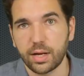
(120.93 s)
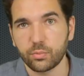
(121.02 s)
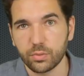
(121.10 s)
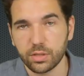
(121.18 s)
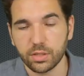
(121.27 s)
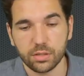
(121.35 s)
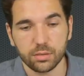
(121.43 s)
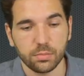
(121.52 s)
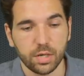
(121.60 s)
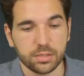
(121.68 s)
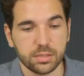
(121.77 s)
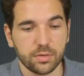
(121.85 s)
not really
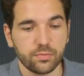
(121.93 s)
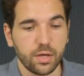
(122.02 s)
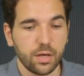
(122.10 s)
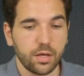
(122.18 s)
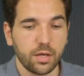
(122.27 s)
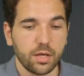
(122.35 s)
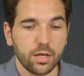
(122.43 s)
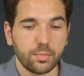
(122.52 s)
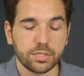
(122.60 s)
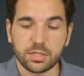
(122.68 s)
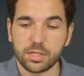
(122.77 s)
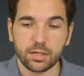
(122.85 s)
Monsef.
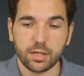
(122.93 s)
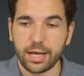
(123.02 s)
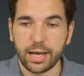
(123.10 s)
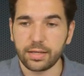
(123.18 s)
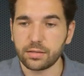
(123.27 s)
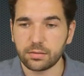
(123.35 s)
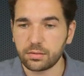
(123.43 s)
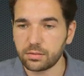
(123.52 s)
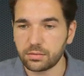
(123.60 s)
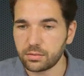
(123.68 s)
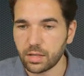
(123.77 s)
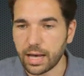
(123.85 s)
But still,
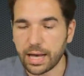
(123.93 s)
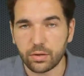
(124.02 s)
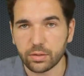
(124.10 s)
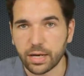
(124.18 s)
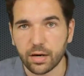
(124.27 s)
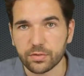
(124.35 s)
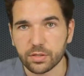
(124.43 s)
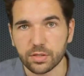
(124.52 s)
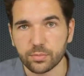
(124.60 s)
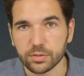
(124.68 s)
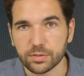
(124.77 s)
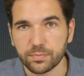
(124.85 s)
I don't care for the
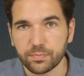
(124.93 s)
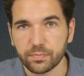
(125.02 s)
Liberals.